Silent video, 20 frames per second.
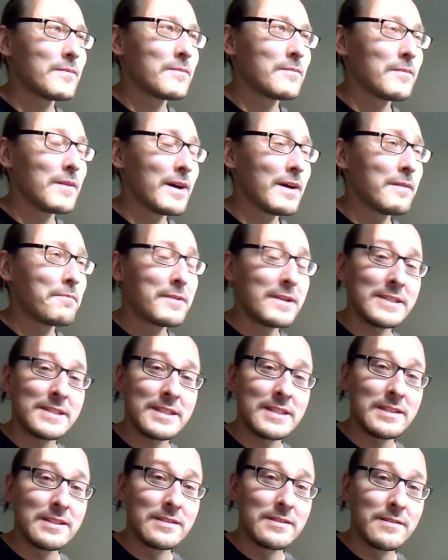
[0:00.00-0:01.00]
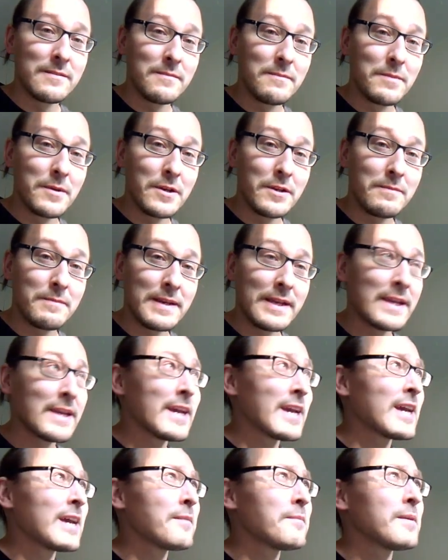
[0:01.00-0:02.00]
my present Birdman
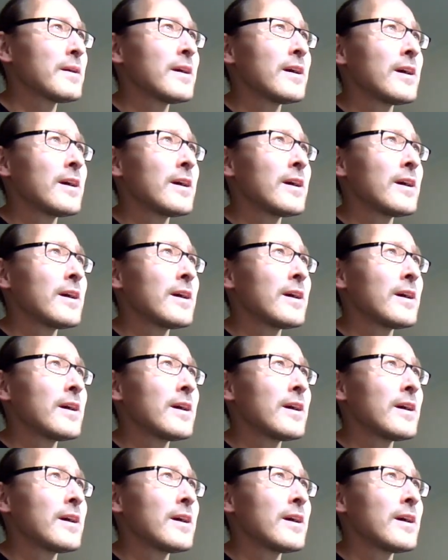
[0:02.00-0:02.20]
game